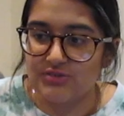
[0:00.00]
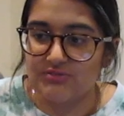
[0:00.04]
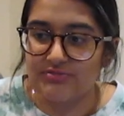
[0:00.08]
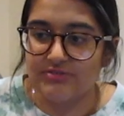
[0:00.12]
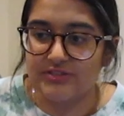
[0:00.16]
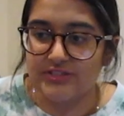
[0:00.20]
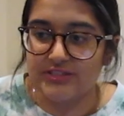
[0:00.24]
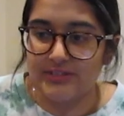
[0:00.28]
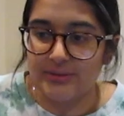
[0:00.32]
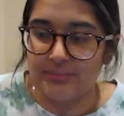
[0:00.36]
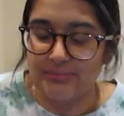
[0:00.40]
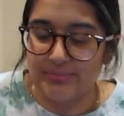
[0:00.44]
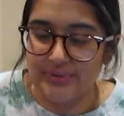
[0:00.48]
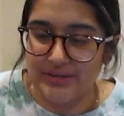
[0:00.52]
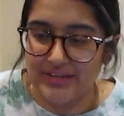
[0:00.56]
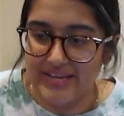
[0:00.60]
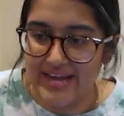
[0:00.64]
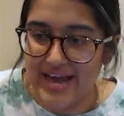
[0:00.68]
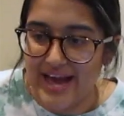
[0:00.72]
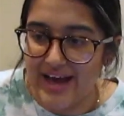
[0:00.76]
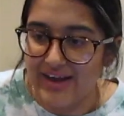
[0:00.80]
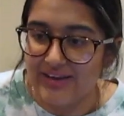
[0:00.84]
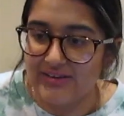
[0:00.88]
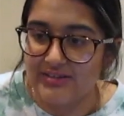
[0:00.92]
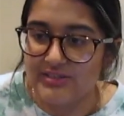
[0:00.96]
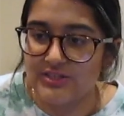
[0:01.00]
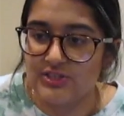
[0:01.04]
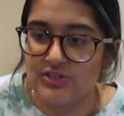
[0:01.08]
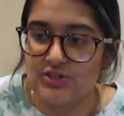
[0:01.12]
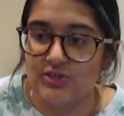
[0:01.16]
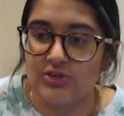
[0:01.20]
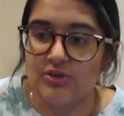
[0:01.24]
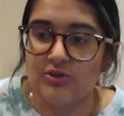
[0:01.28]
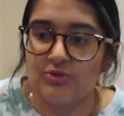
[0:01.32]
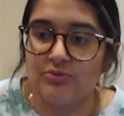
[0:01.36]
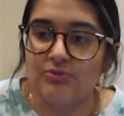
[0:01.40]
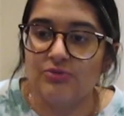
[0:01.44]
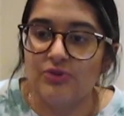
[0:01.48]
for somebody else,
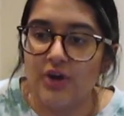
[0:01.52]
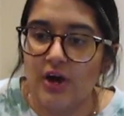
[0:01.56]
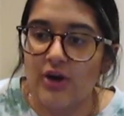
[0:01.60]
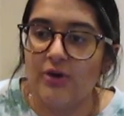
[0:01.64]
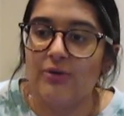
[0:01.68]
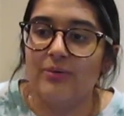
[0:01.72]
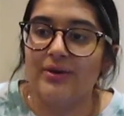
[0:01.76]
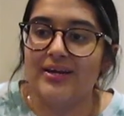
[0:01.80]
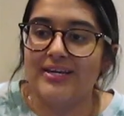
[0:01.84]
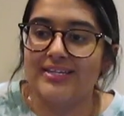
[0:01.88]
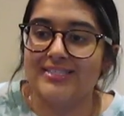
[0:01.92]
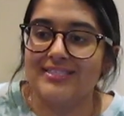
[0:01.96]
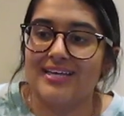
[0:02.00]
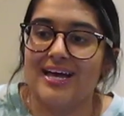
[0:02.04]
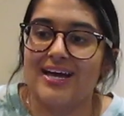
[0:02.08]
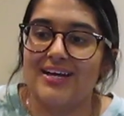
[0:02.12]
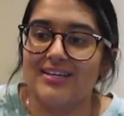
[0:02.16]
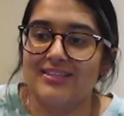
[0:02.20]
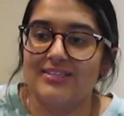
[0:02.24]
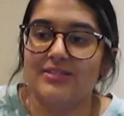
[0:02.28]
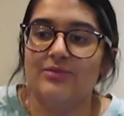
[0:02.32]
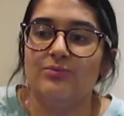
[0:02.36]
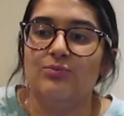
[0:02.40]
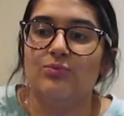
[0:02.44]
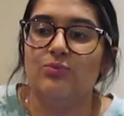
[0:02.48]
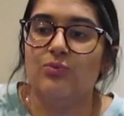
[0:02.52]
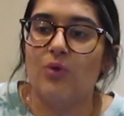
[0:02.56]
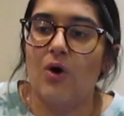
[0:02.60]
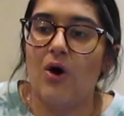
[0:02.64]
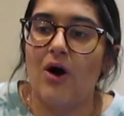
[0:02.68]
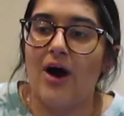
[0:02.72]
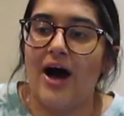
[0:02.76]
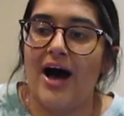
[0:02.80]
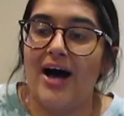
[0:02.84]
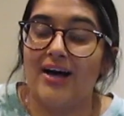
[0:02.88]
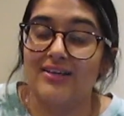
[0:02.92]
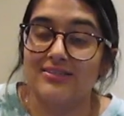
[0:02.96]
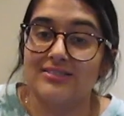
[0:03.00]
you know exactly what
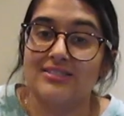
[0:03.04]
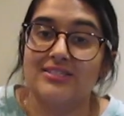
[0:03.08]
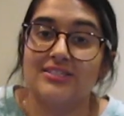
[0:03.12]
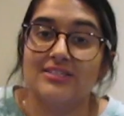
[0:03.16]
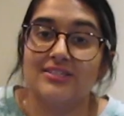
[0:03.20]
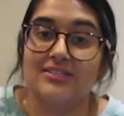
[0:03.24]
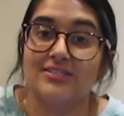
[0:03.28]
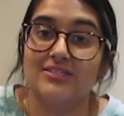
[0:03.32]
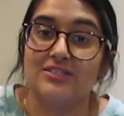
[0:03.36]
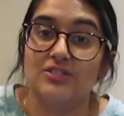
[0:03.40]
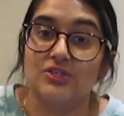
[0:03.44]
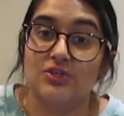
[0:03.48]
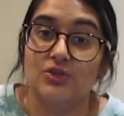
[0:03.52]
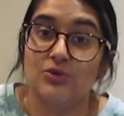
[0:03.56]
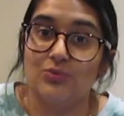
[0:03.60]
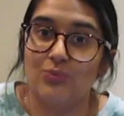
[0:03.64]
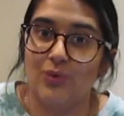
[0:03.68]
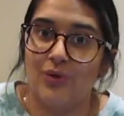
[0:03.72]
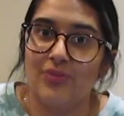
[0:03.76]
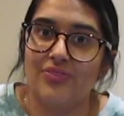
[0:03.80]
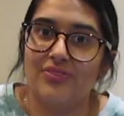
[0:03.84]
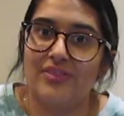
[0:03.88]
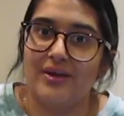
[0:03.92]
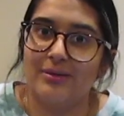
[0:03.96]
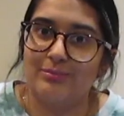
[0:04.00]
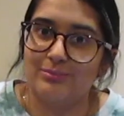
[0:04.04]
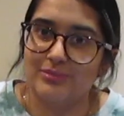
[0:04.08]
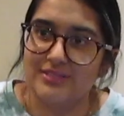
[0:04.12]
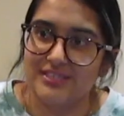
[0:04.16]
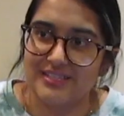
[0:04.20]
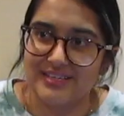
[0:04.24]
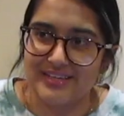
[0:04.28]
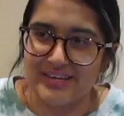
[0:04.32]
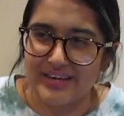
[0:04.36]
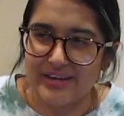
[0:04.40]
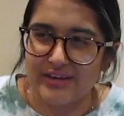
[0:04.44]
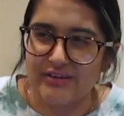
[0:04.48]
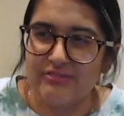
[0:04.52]
answers you want them to
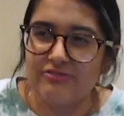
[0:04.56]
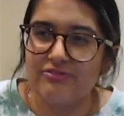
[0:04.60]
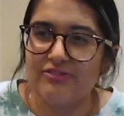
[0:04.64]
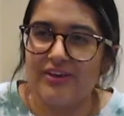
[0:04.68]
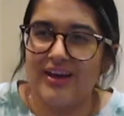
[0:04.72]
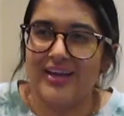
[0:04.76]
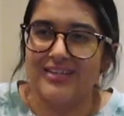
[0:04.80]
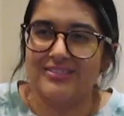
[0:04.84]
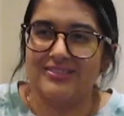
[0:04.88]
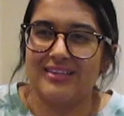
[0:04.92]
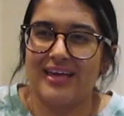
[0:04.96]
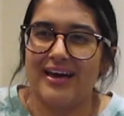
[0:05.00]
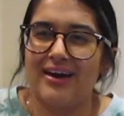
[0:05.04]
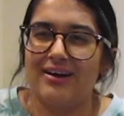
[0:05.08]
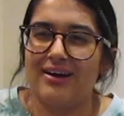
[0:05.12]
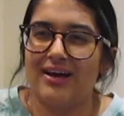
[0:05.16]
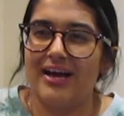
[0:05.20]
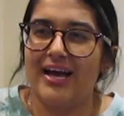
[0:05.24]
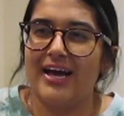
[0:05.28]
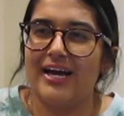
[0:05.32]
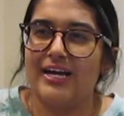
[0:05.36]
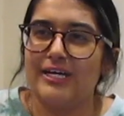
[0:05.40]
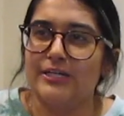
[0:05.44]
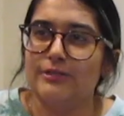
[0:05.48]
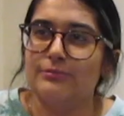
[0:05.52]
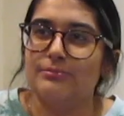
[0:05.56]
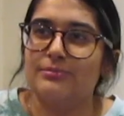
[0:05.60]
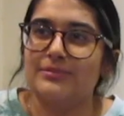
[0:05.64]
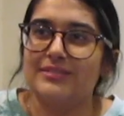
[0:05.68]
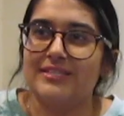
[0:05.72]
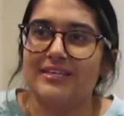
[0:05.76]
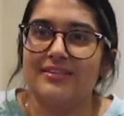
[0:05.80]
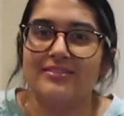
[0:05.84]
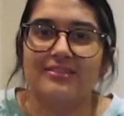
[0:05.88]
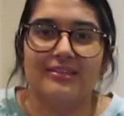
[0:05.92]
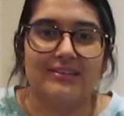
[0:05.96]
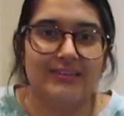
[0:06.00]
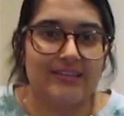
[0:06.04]
give, and that helps
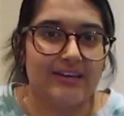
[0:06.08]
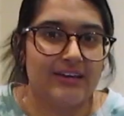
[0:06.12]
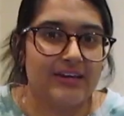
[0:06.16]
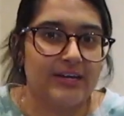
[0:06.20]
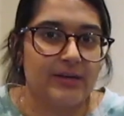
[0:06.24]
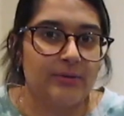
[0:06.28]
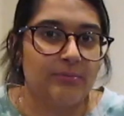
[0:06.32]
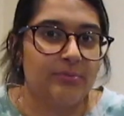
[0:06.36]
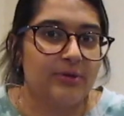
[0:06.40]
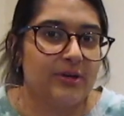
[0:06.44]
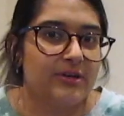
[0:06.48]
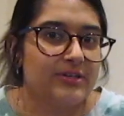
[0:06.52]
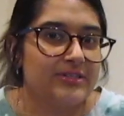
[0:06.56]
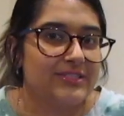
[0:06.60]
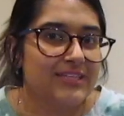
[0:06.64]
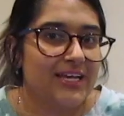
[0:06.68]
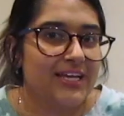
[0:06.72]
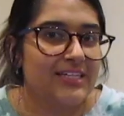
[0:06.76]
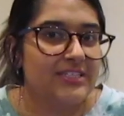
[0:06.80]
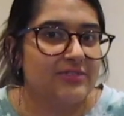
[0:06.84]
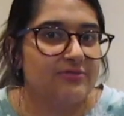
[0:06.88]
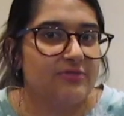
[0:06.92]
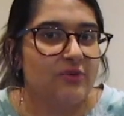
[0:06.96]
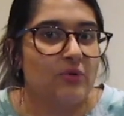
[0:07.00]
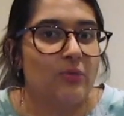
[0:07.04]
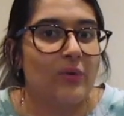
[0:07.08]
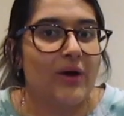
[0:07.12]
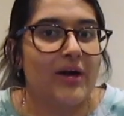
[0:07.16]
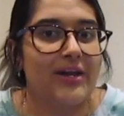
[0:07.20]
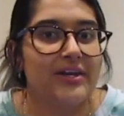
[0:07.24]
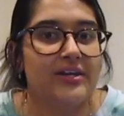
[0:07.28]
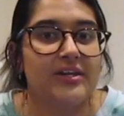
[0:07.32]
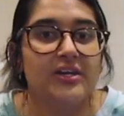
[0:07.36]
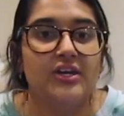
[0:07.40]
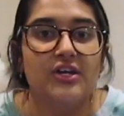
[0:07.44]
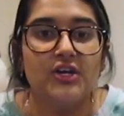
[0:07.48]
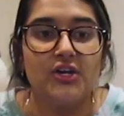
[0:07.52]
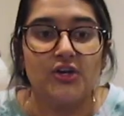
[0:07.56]
in the learning process for
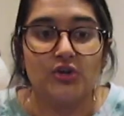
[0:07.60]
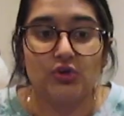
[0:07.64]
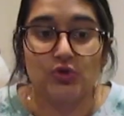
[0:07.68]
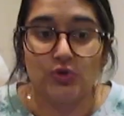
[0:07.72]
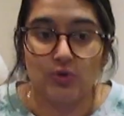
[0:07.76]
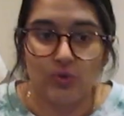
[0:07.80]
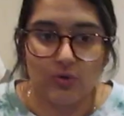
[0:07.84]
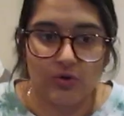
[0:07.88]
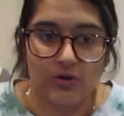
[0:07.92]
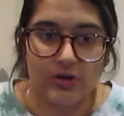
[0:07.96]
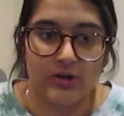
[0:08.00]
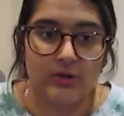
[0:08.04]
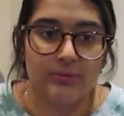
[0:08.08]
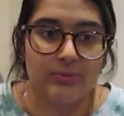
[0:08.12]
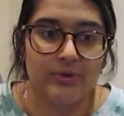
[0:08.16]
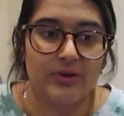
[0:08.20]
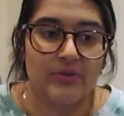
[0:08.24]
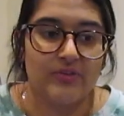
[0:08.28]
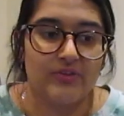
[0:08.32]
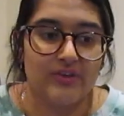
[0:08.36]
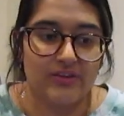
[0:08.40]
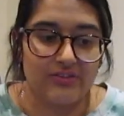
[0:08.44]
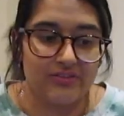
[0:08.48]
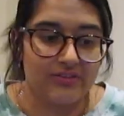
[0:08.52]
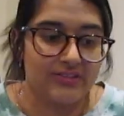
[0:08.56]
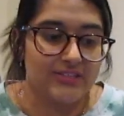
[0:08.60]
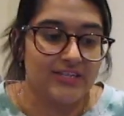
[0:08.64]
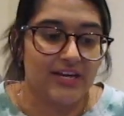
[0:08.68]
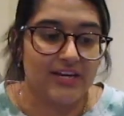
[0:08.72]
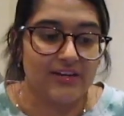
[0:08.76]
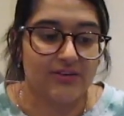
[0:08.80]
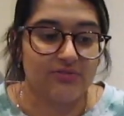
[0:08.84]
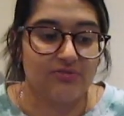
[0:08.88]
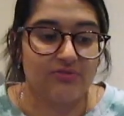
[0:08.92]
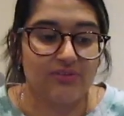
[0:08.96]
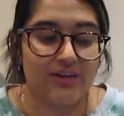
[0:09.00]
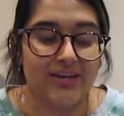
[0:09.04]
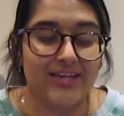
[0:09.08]
when you're going to be on the other side
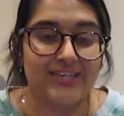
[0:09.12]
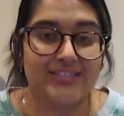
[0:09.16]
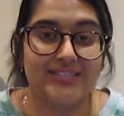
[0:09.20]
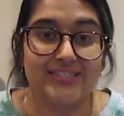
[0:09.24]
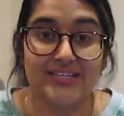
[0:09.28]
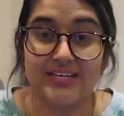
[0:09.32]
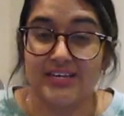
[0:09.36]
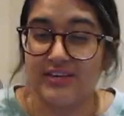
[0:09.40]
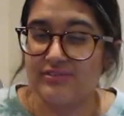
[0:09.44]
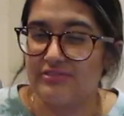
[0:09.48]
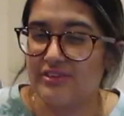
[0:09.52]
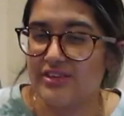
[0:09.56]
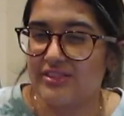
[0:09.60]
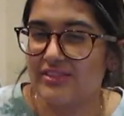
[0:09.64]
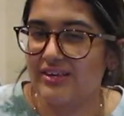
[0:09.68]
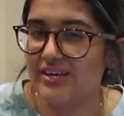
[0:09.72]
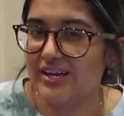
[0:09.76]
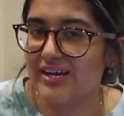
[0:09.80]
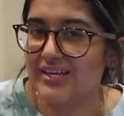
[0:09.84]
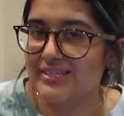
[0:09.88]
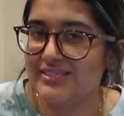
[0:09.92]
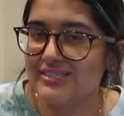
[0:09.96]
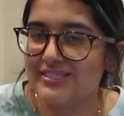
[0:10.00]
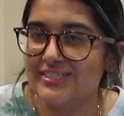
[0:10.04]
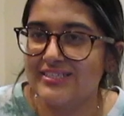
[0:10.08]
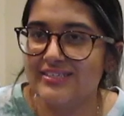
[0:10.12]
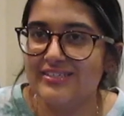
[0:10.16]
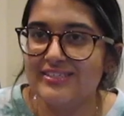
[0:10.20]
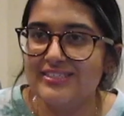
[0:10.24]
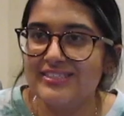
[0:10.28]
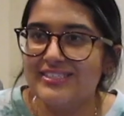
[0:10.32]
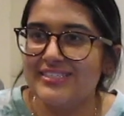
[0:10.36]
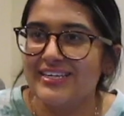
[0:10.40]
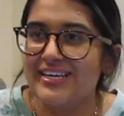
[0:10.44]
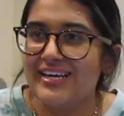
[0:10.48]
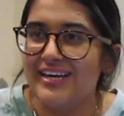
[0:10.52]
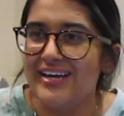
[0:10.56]
of things giving the answers.